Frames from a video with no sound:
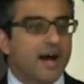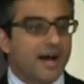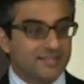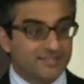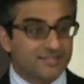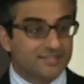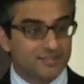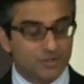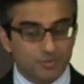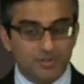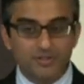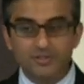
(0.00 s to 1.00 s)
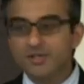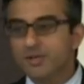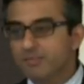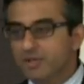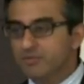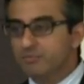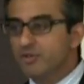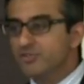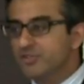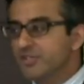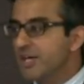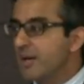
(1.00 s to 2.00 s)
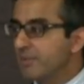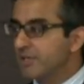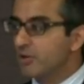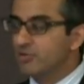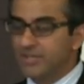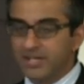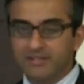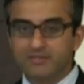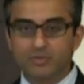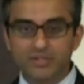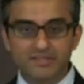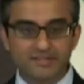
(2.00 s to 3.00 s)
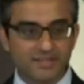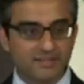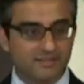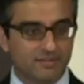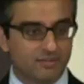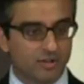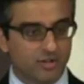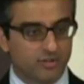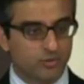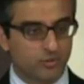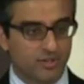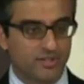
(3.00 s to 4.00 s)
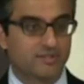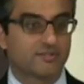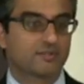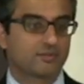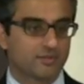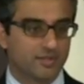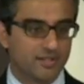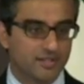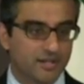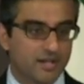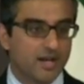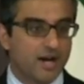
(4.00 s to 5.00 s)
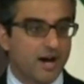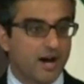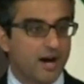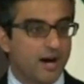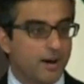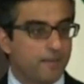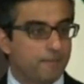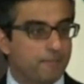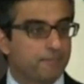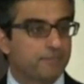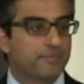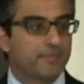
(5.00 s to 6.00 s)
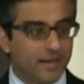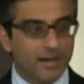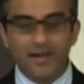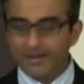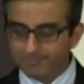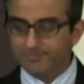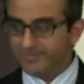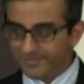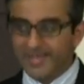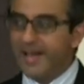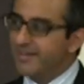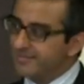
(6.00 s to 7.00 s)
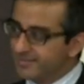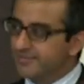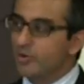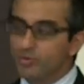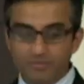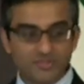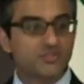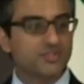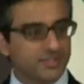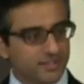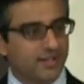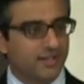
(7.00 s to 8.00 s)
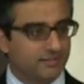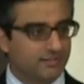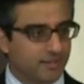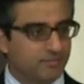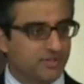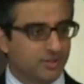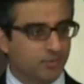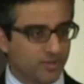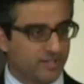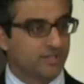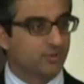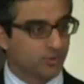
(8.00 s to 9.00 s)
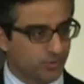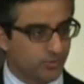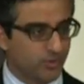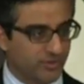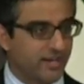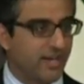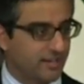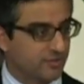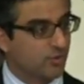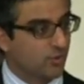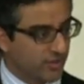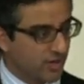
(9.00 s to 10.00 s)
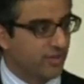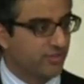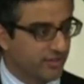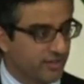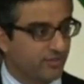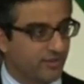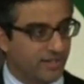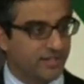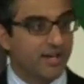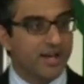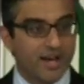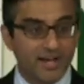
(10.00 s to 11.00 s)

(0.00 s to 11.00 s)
I say it's attributed to him because most of the time it goes against what he says in his larger works, right? Um, that is its own mystery, and I'm still working through what the heck is going on there, right?